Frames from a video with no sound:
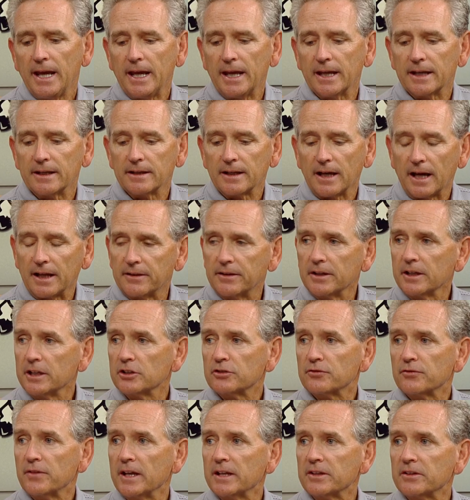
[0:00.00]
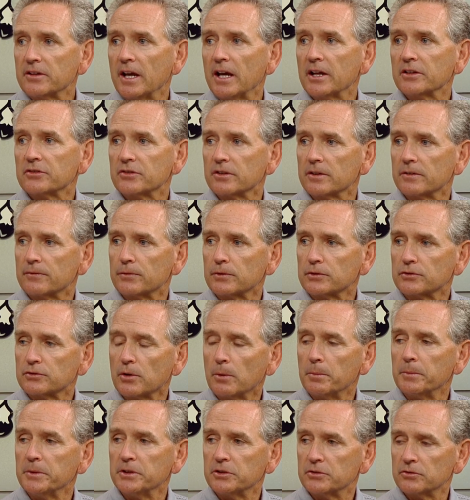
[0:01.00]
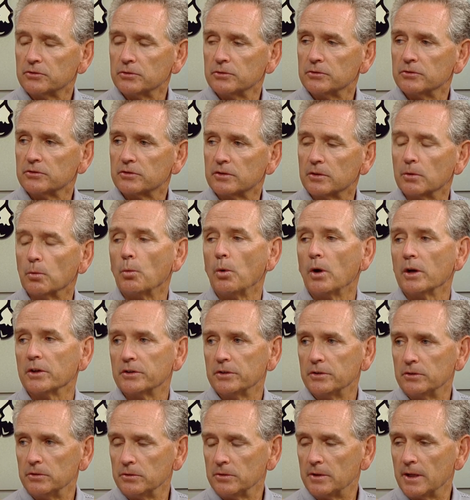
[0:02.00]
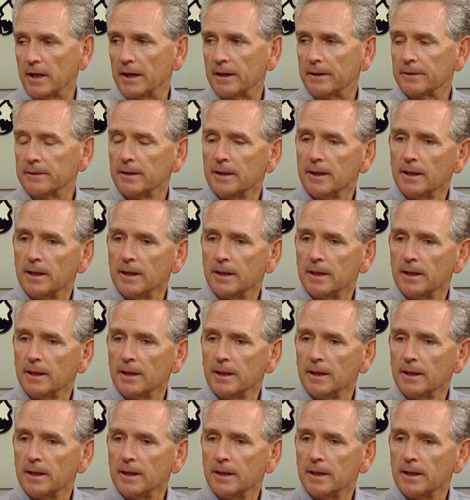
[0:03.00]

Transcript: And I think it's fantastic for so many students that want to do that.